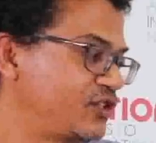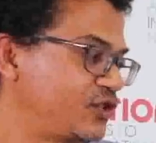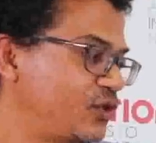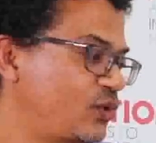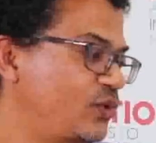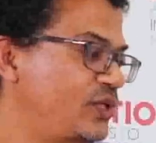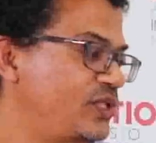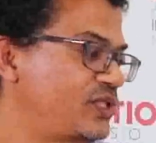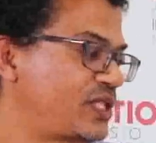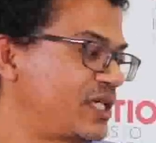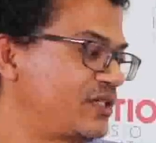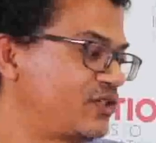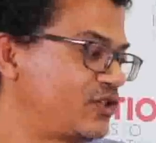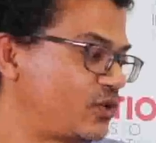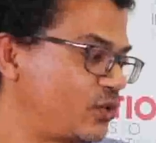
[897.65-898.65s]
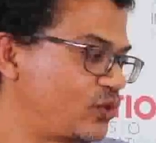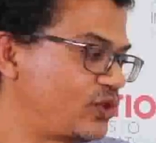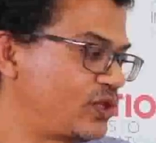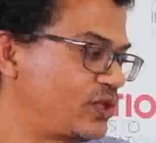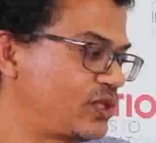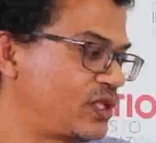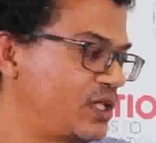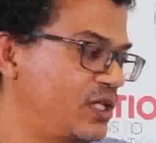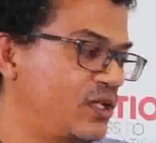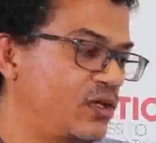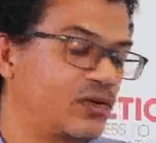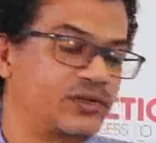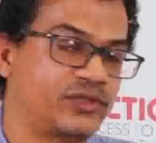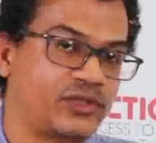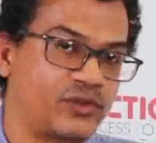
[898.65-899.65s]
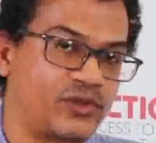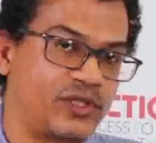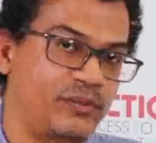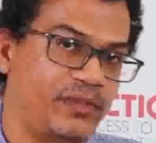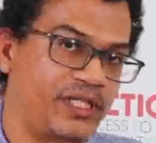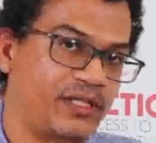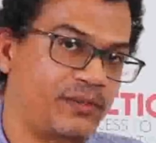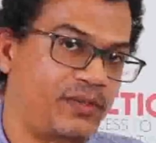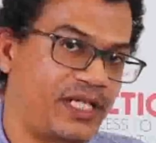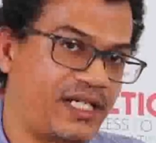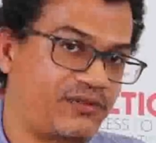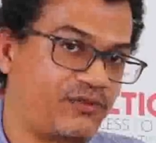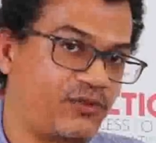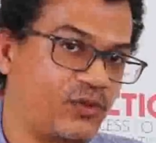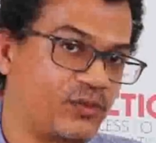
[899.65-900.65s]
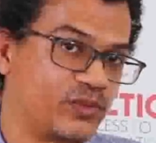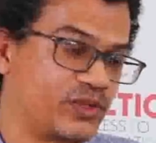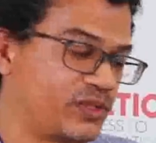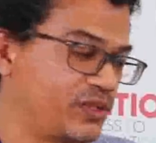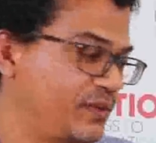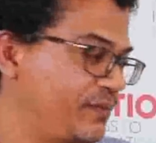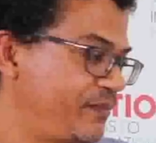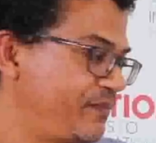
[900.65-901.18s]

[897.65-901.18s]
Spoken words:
stories and sources on social media platforms.